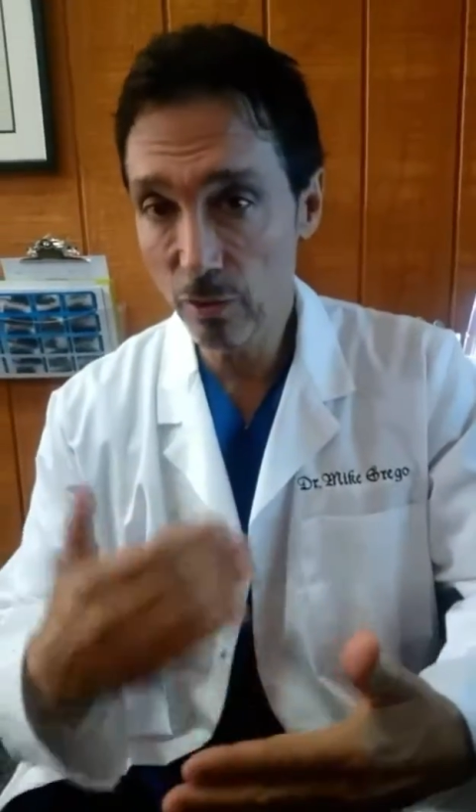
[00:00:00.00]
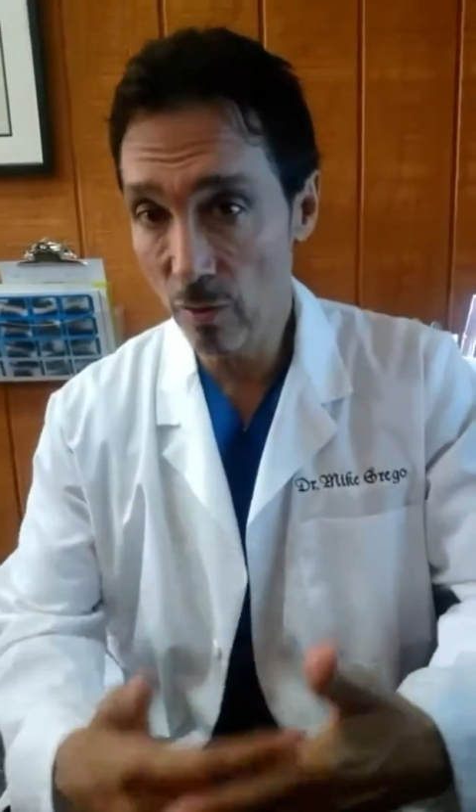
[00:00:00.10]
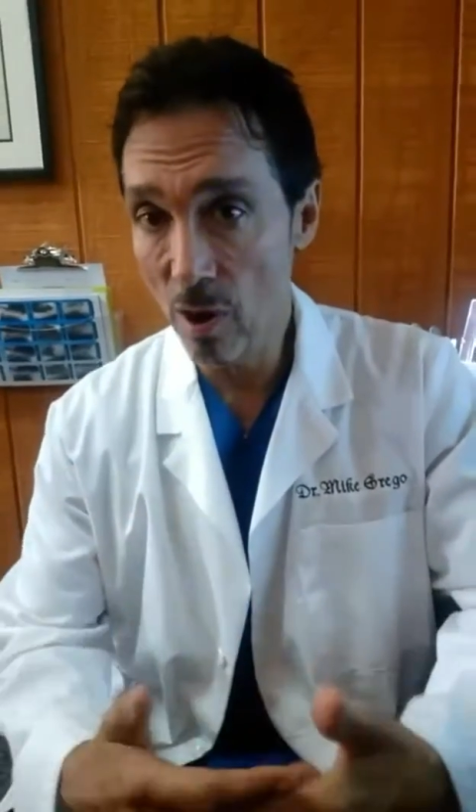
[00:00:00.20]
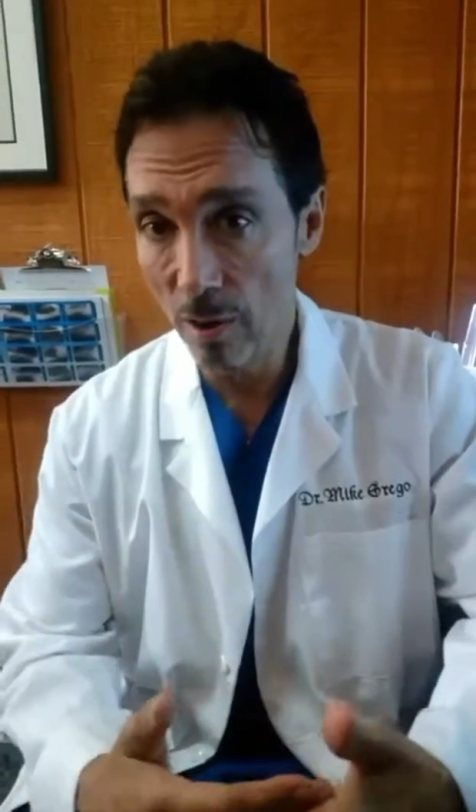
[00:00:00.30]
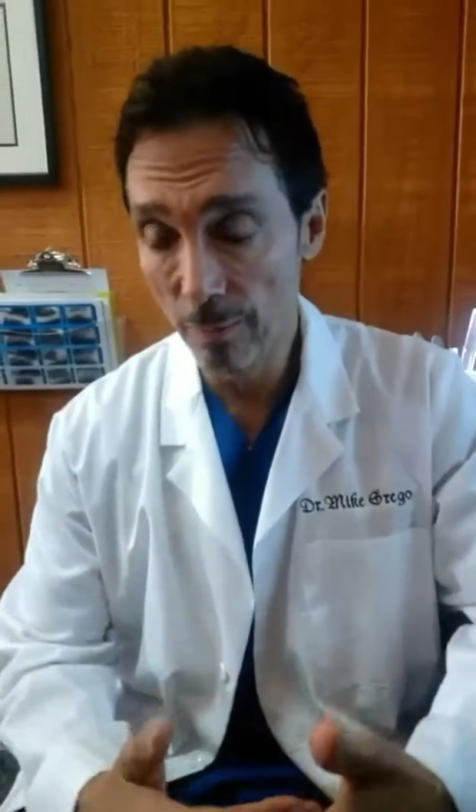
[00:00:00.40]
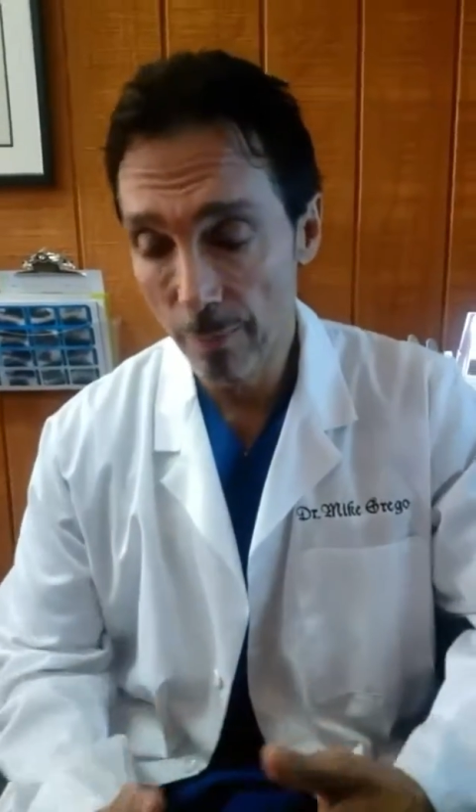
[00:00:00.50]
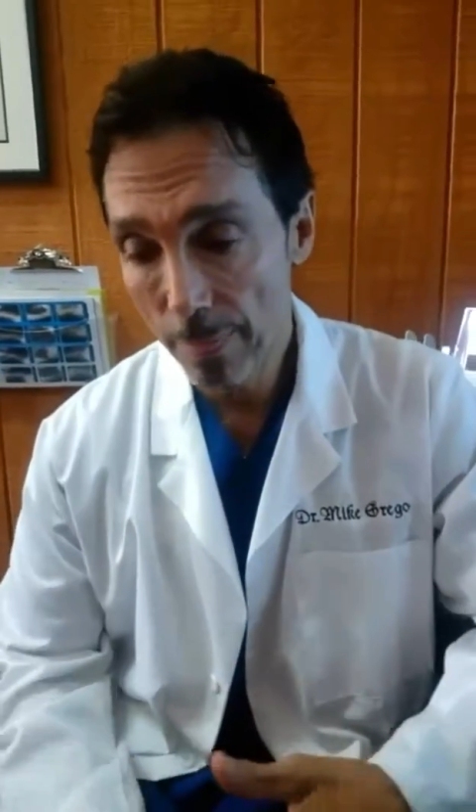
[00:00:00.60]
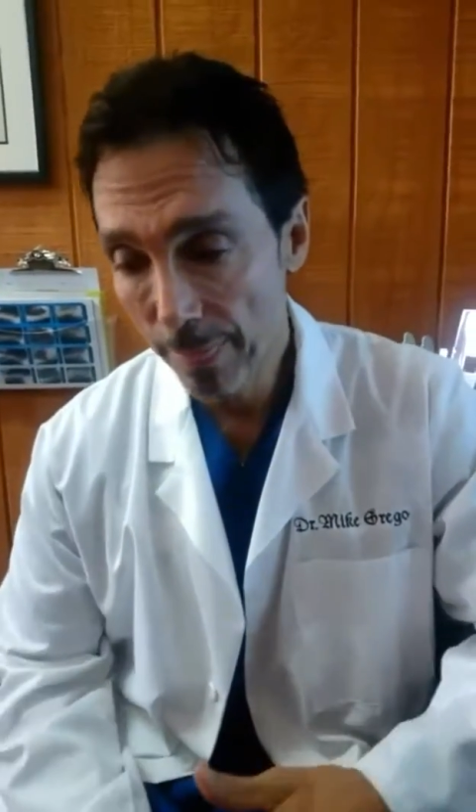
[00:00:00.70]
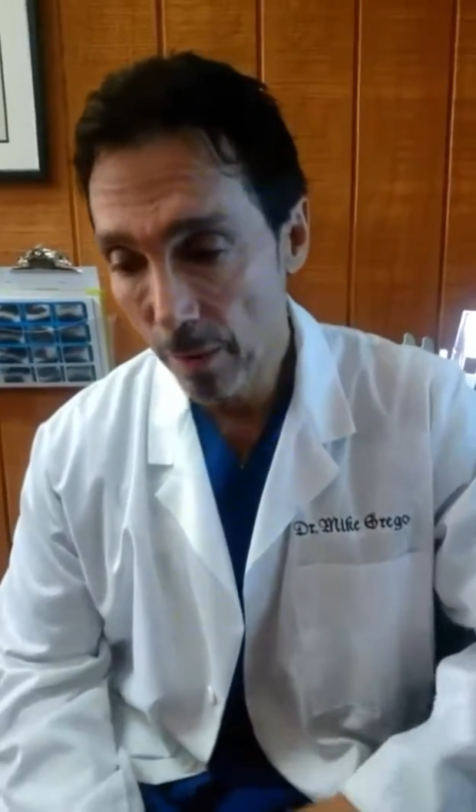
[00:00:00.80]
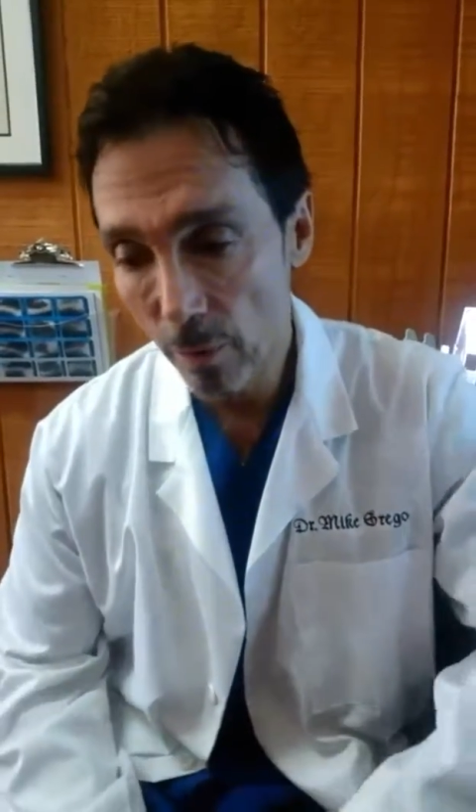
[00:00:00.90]
strong?
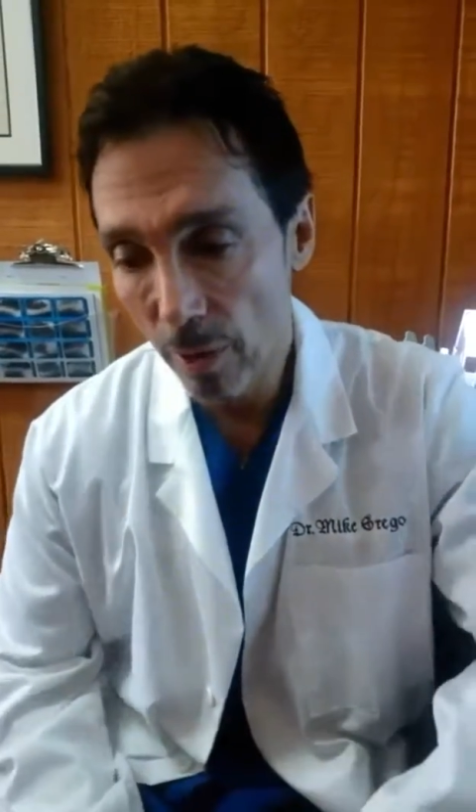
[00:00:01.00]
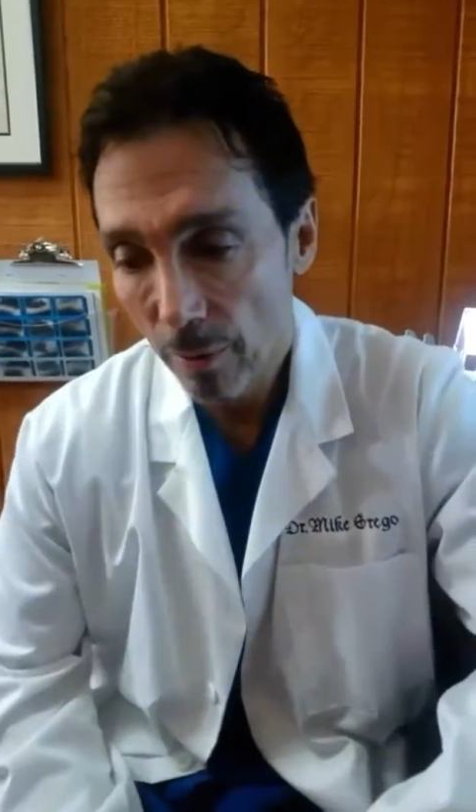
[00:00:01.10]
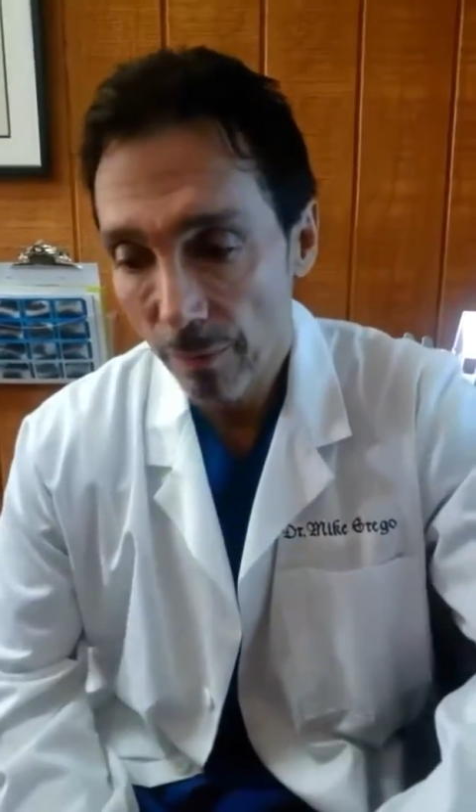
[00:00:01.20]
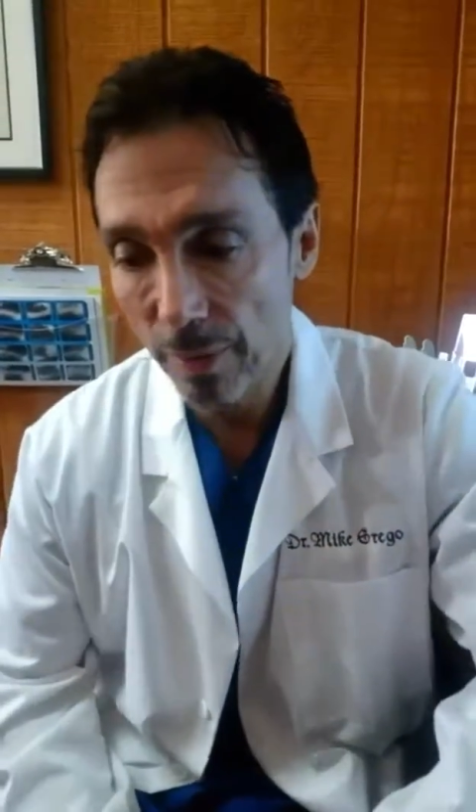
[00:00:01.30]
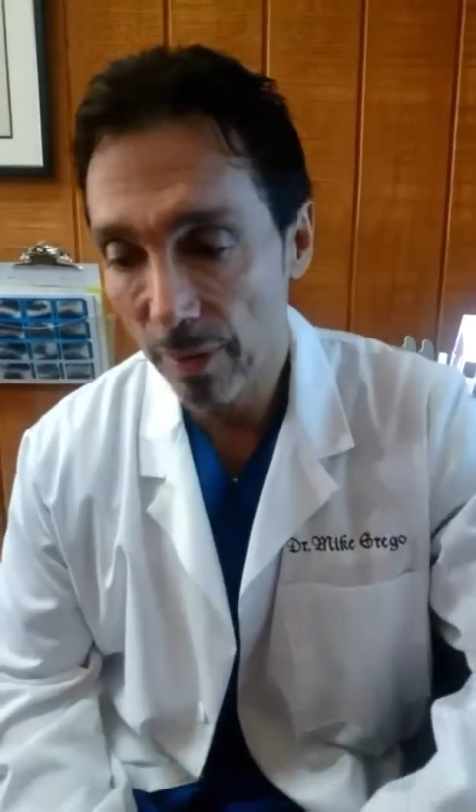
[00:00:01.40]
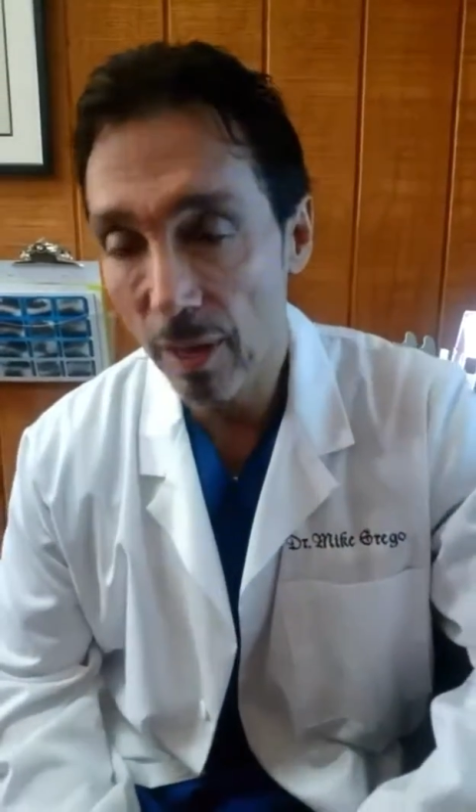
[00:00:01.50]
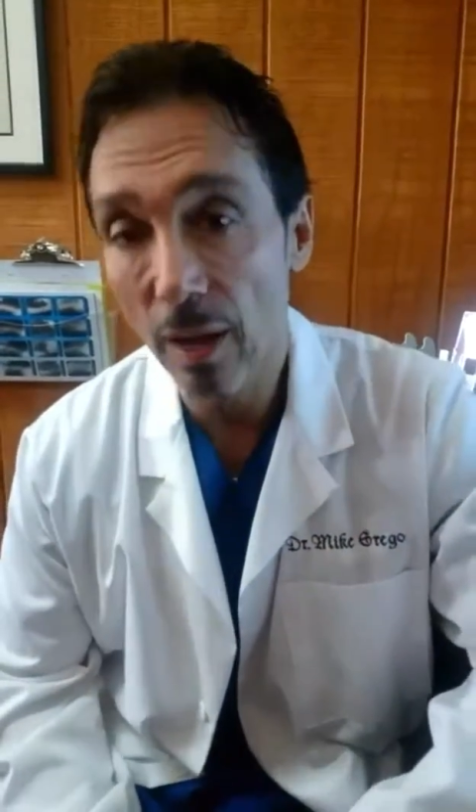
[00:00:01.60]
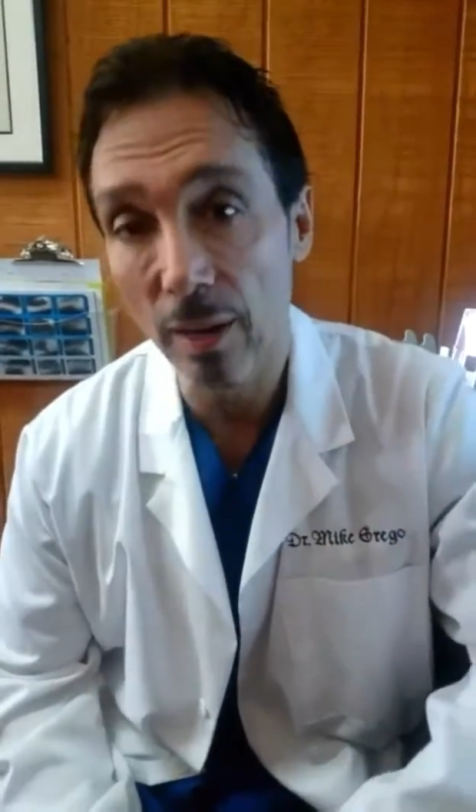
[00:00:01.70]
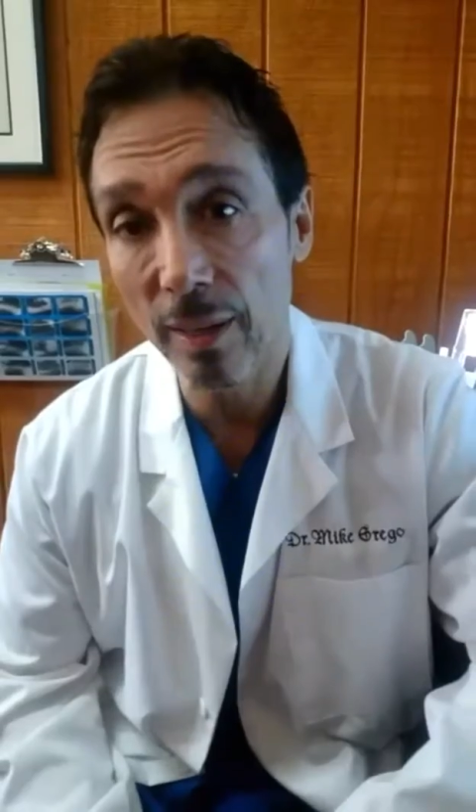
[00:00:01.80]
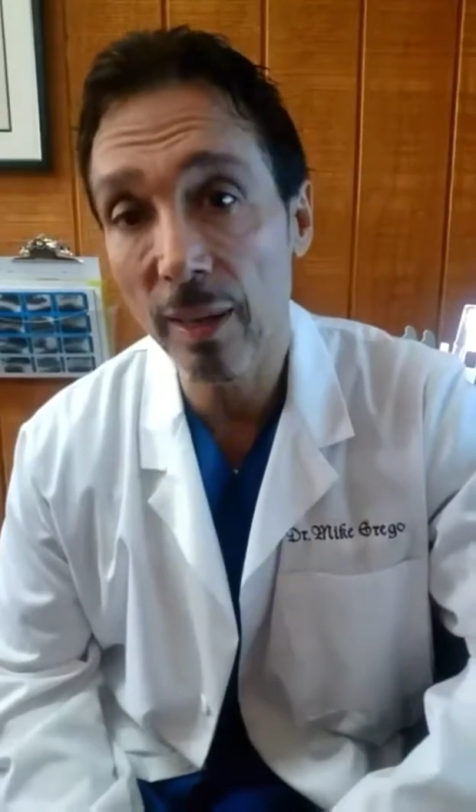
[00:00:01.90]
Well,
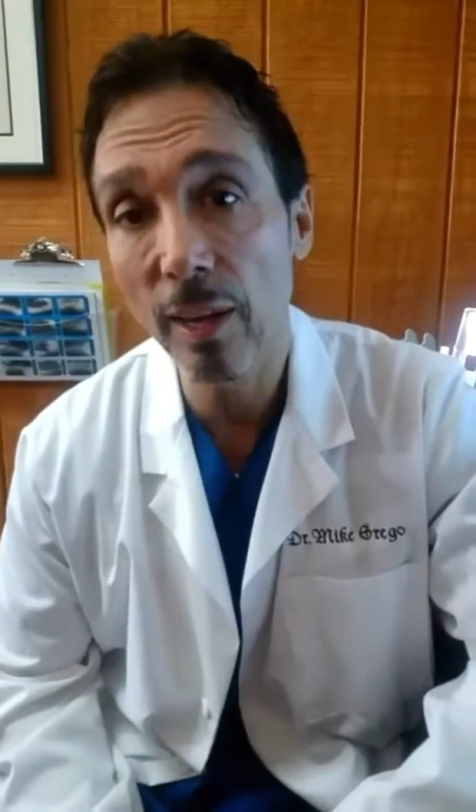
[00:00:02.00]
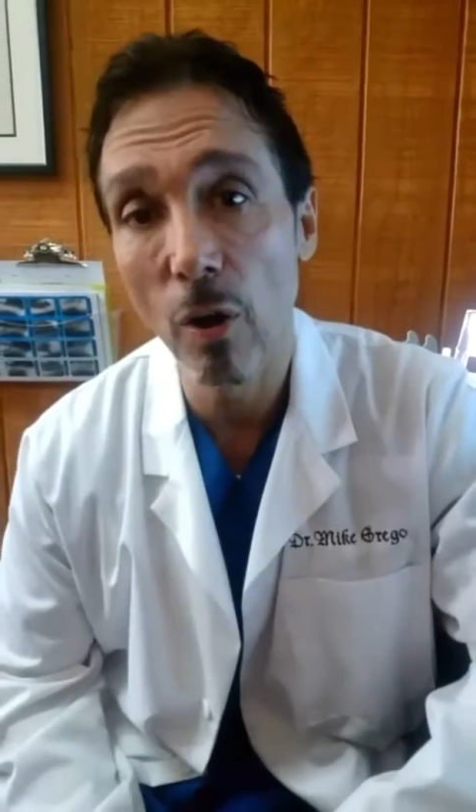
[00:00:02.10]
fellow